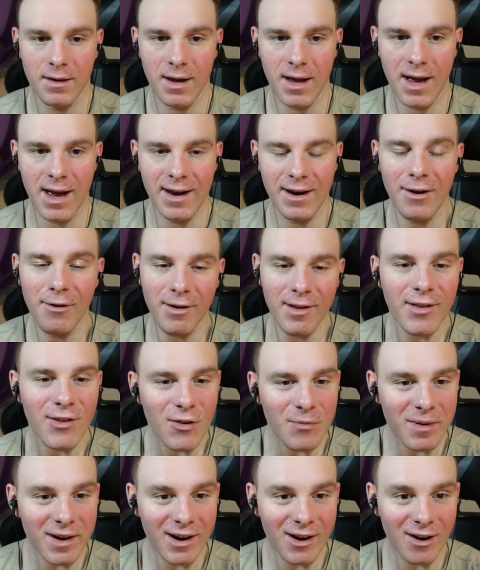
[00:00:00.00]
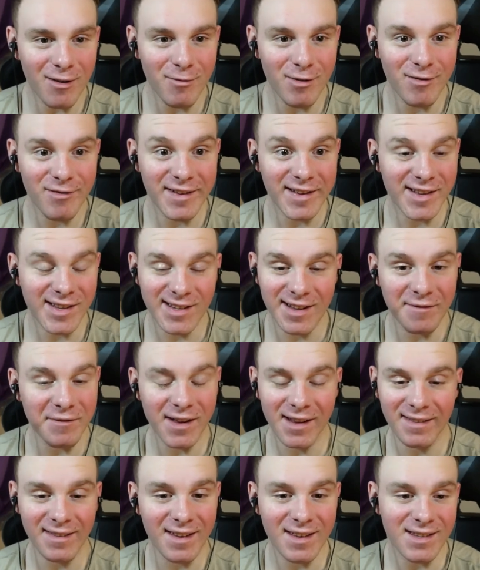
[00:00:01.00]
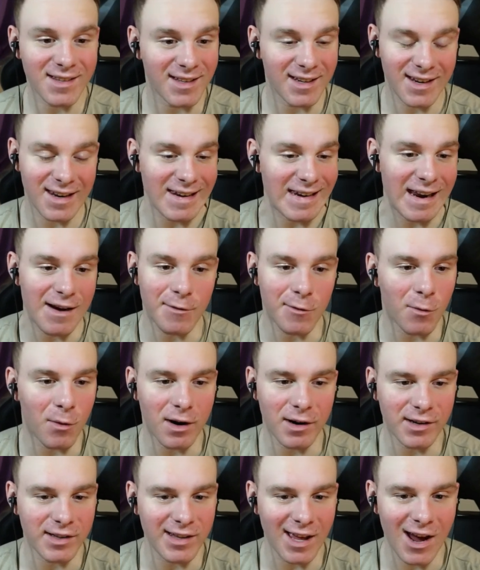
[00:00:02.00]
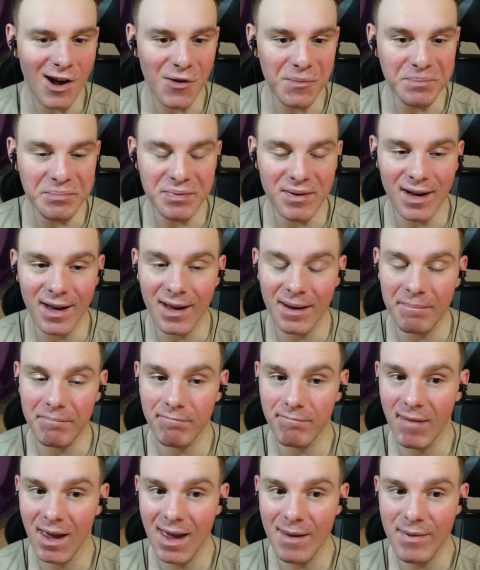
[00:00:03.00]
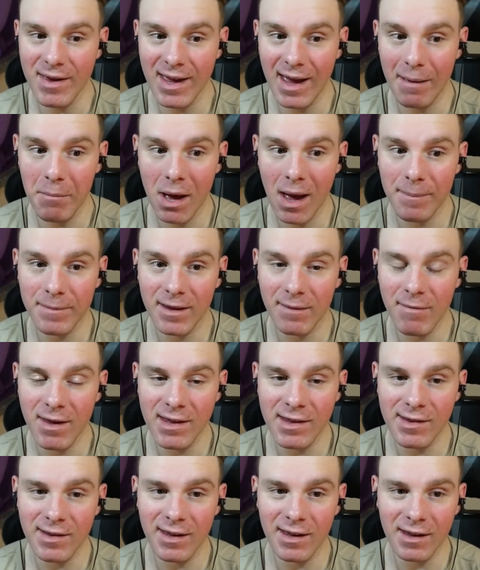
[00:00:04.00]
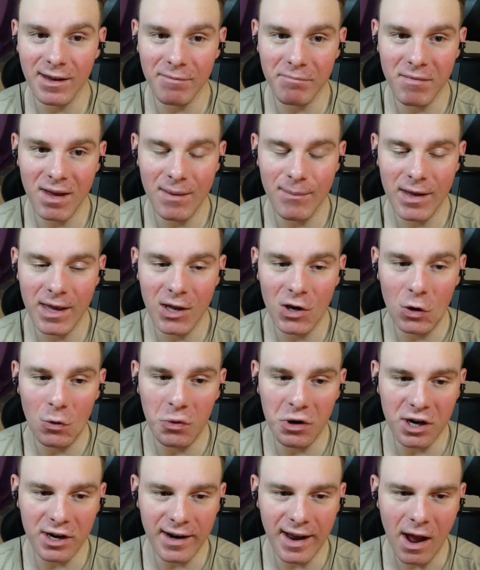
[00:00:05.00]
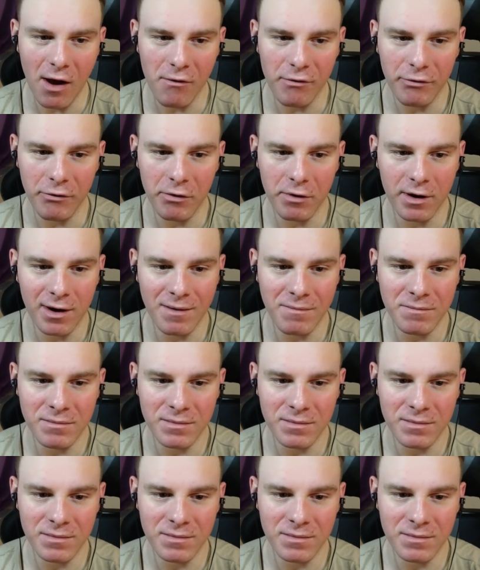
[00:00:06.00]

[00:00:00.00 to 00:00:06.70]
I know in superhero movies, stuff like this, it never works out, but maybe I'm optimistic. Maybe it'll work out for him.